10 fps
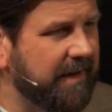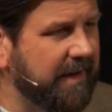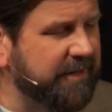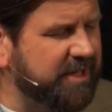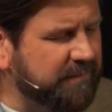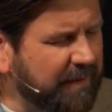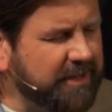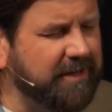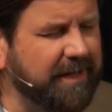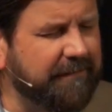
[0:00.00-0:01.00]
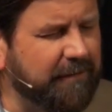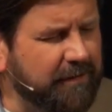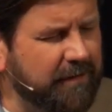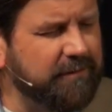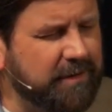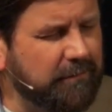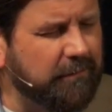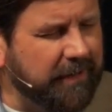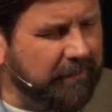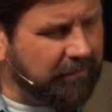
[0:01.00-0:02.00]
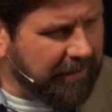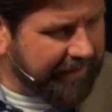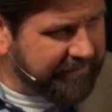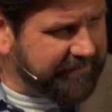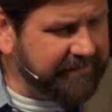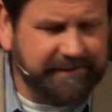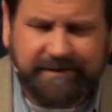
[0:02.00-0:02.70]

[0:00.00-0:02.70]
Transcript: especially for those who are in Christ.